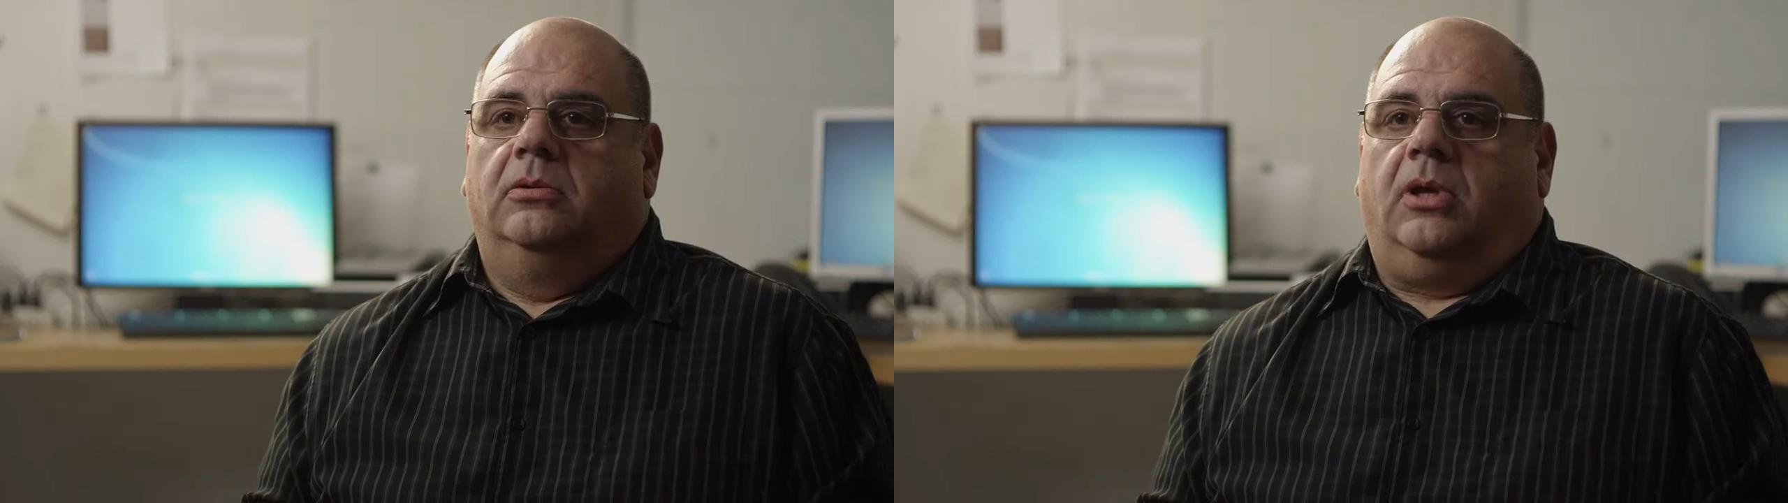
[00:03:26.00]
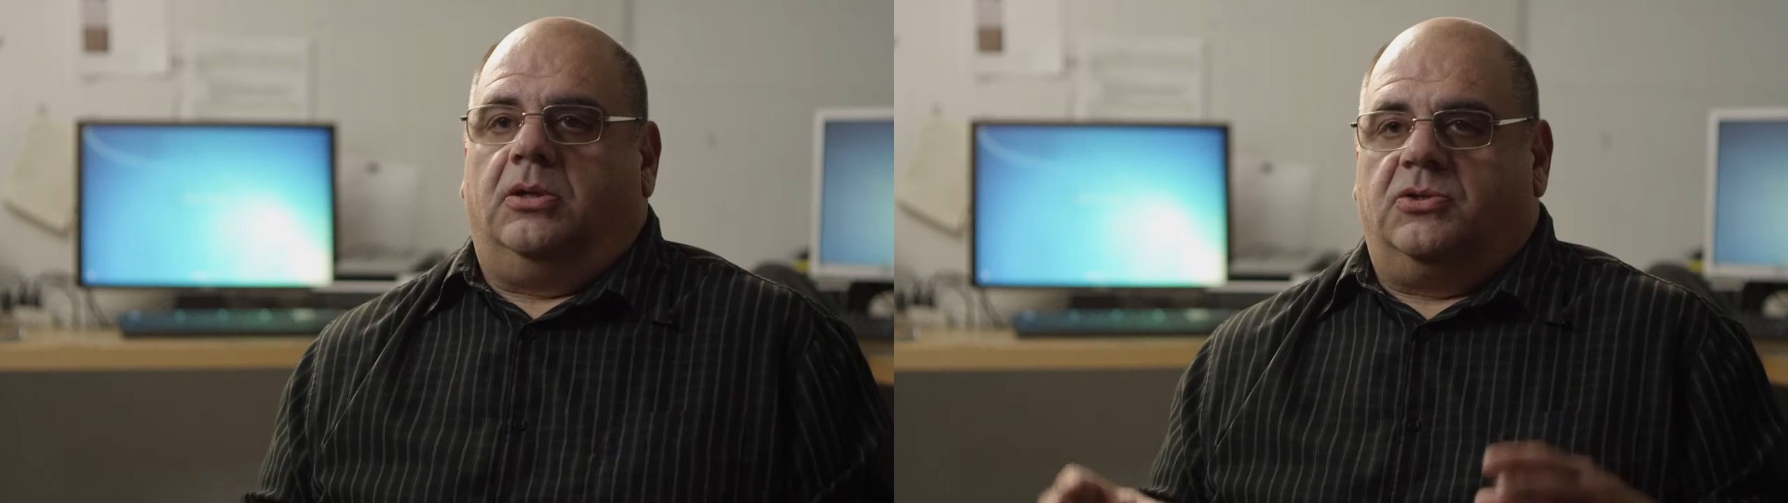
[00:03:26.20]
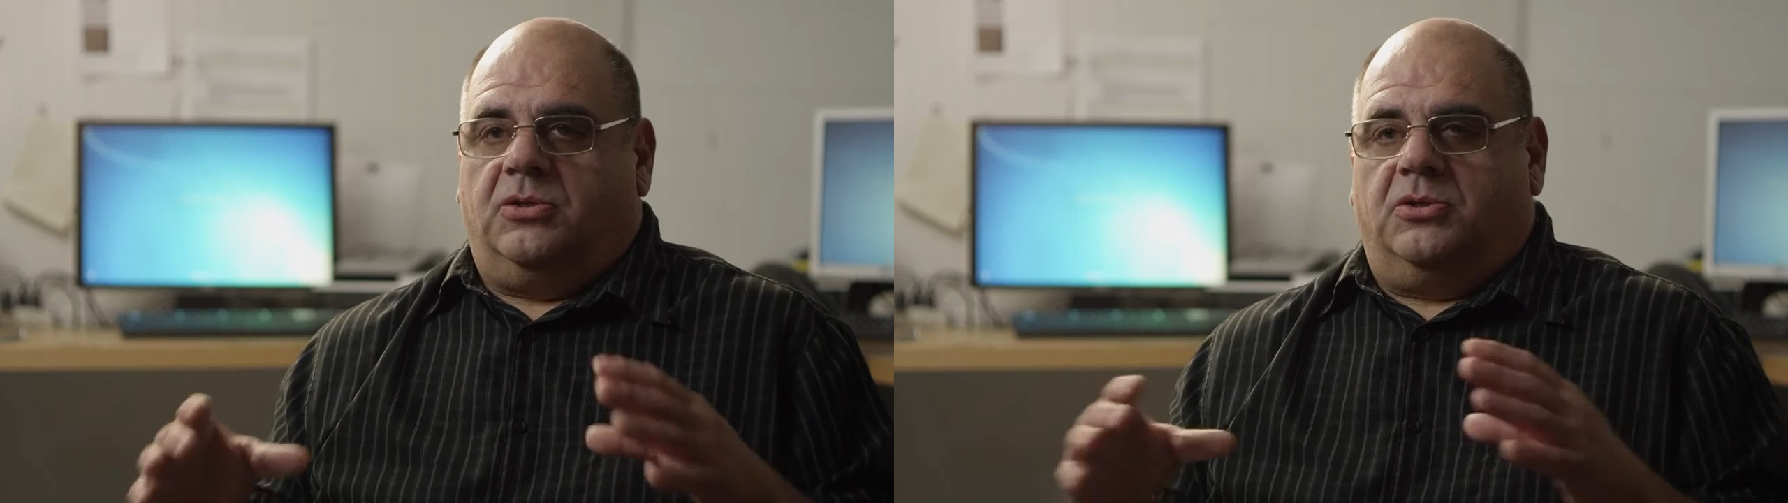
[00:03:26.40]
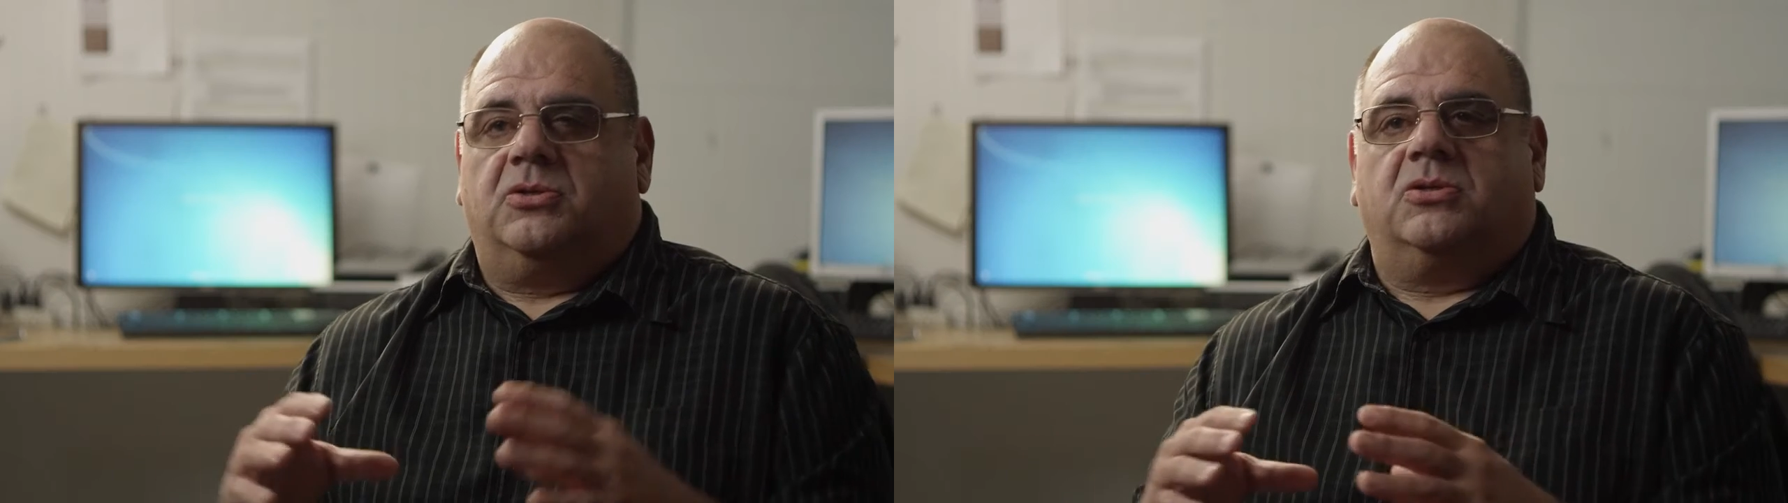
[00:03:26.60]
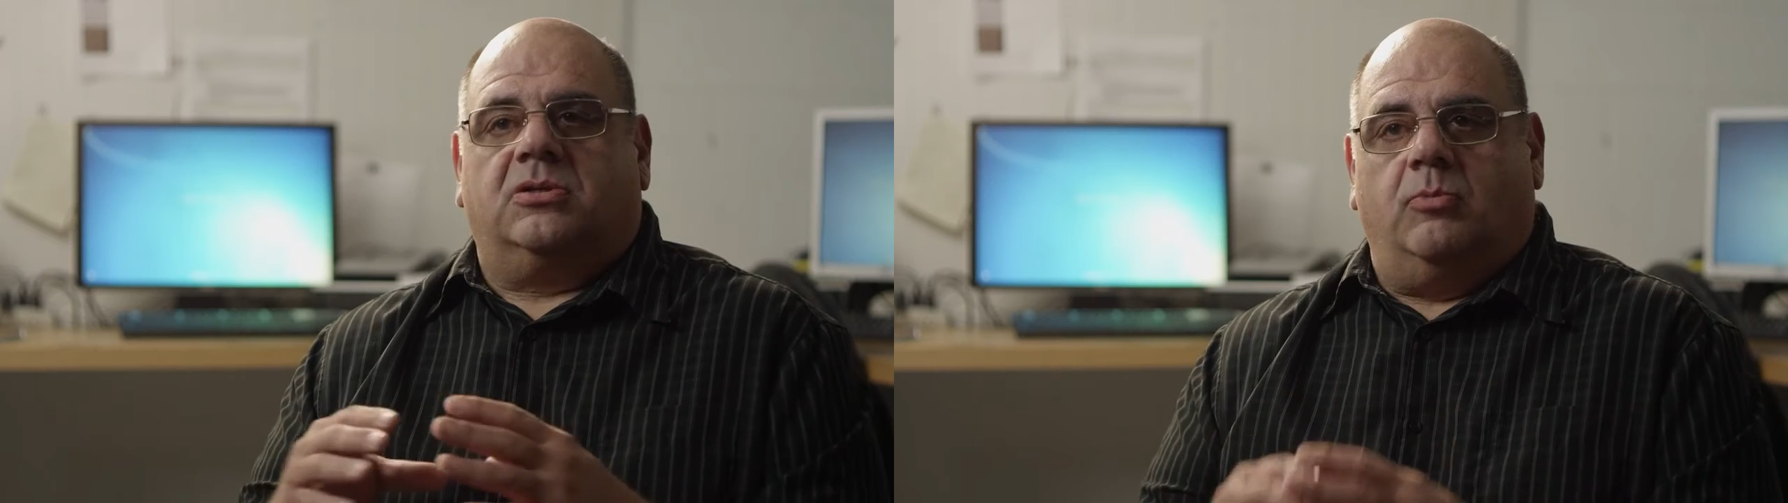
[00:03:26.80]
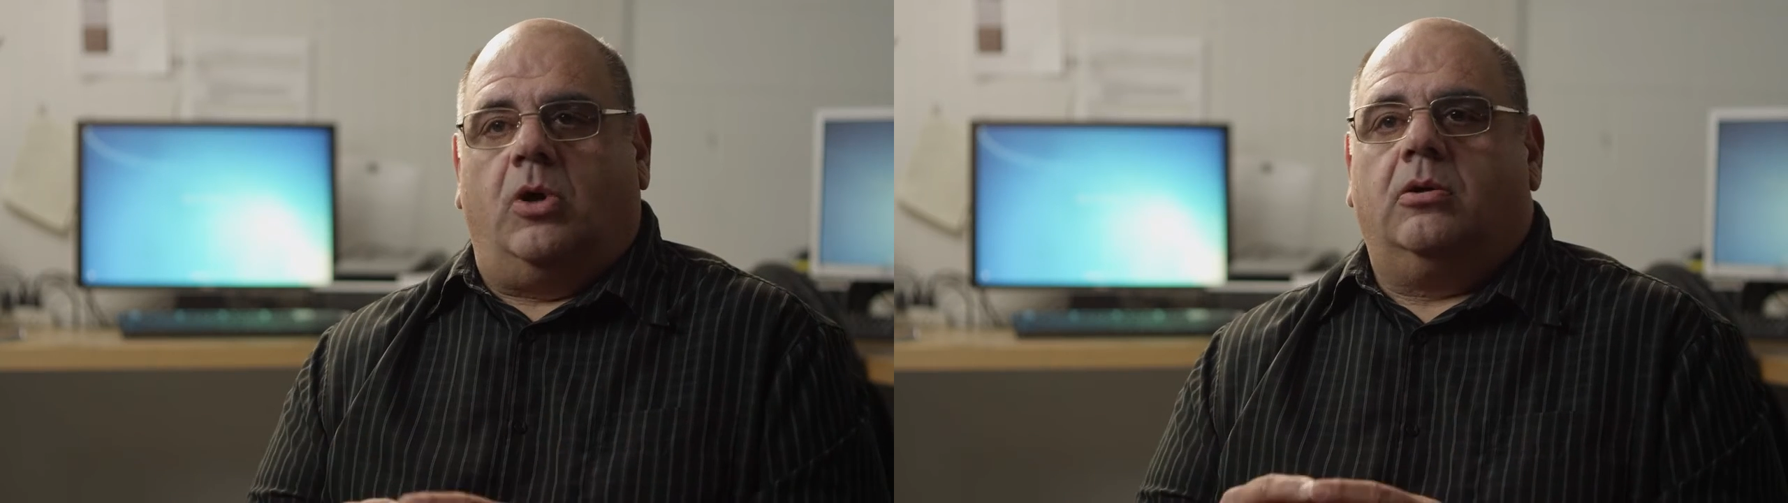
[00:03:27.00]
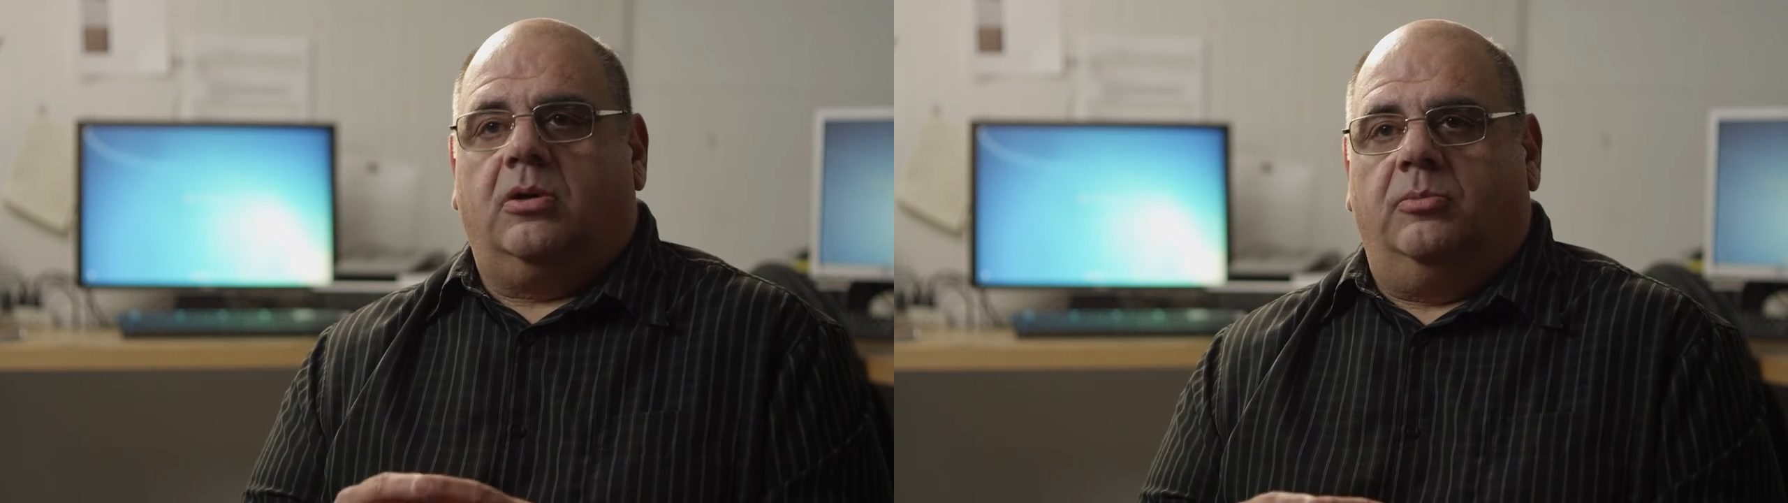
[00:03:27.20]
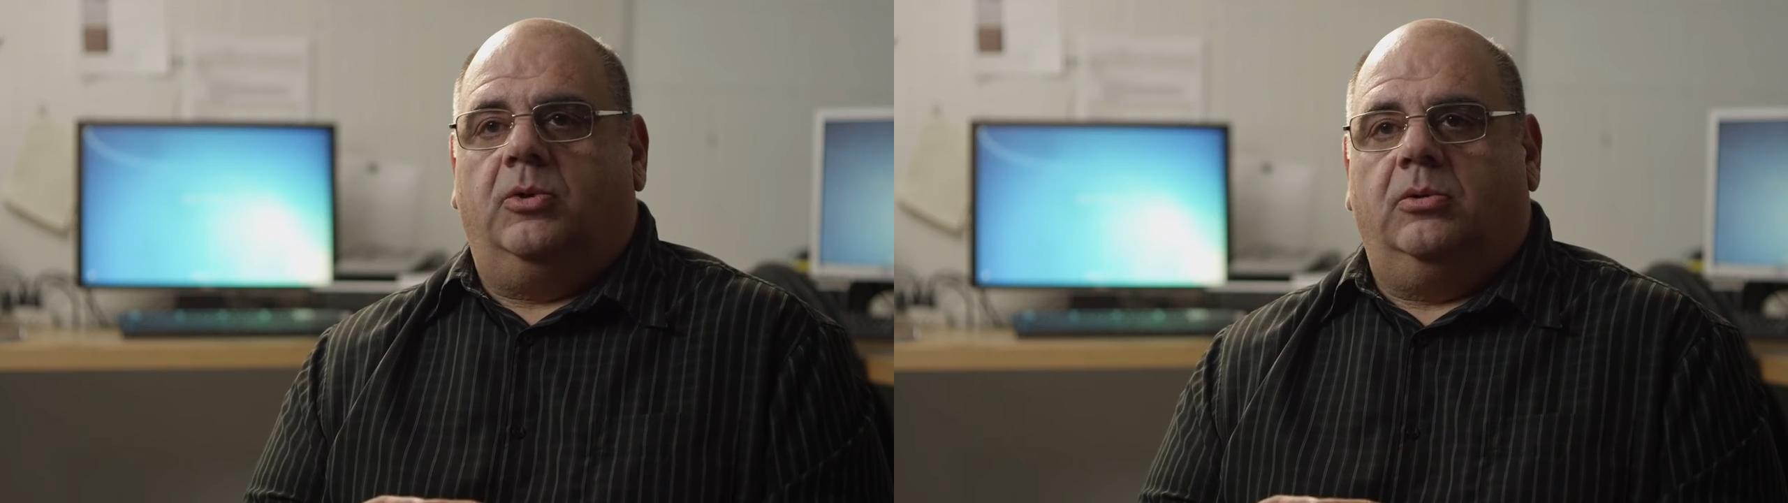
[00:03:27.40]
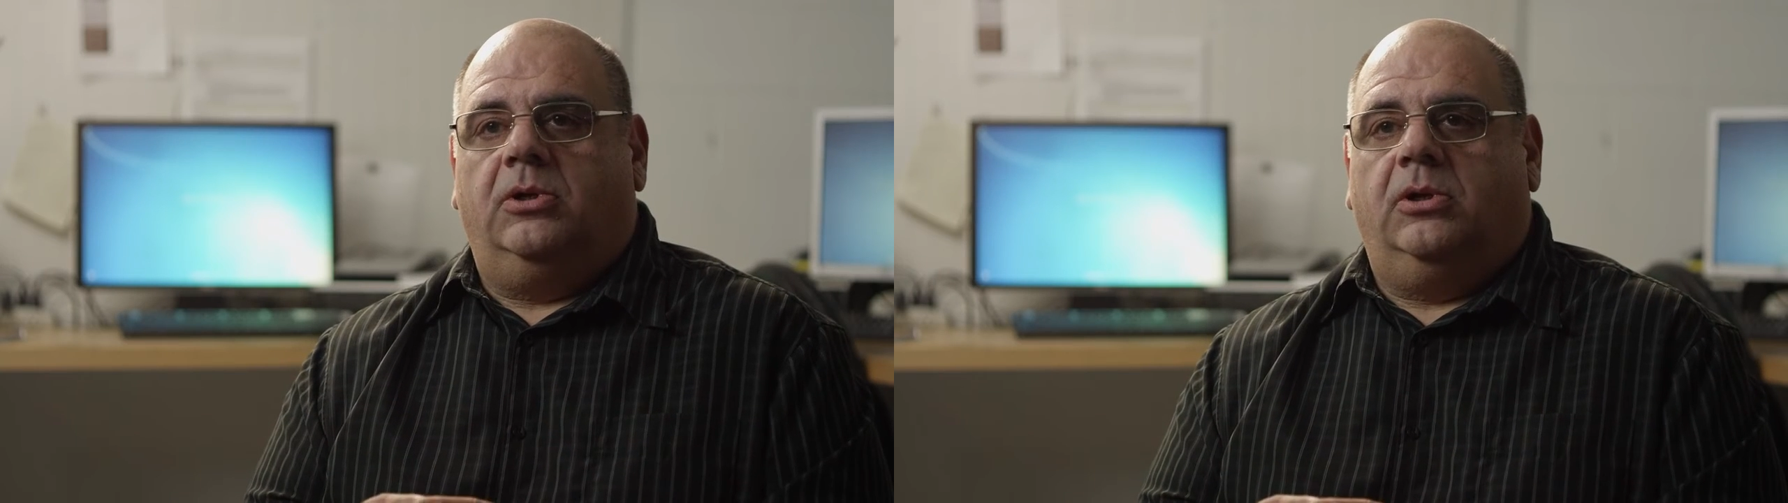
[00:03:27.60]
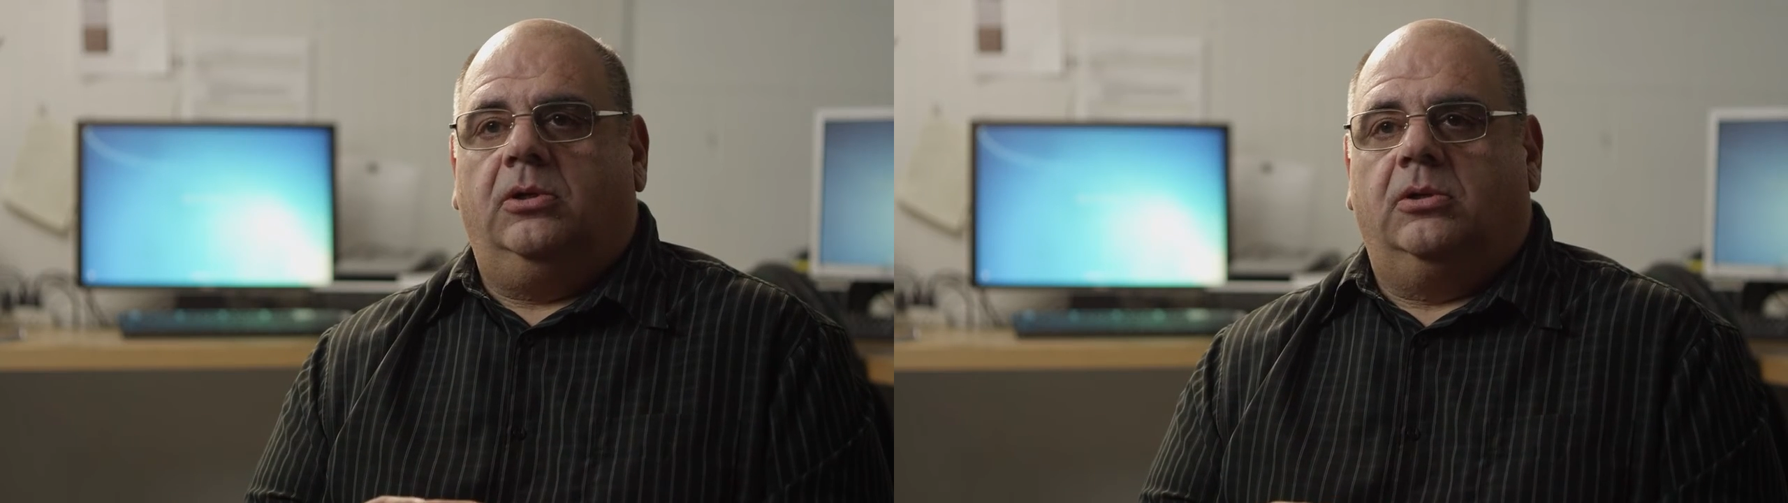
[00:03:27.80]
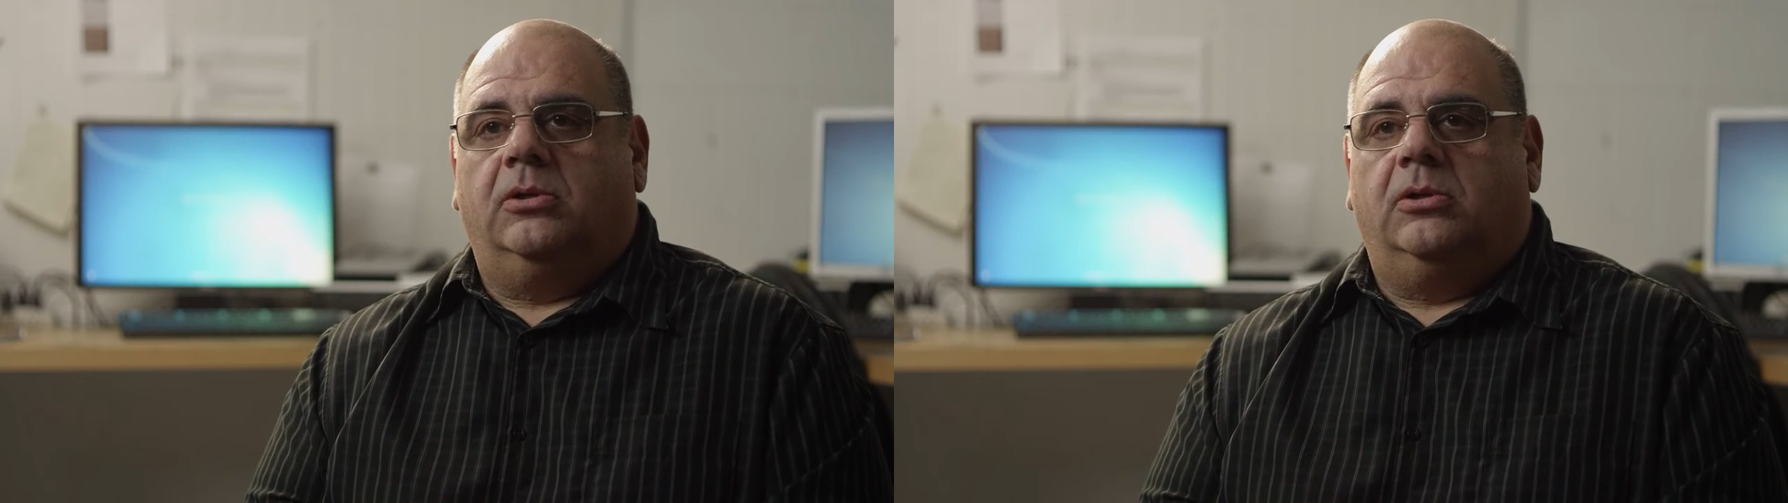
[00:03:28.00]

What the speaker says: in such a small community,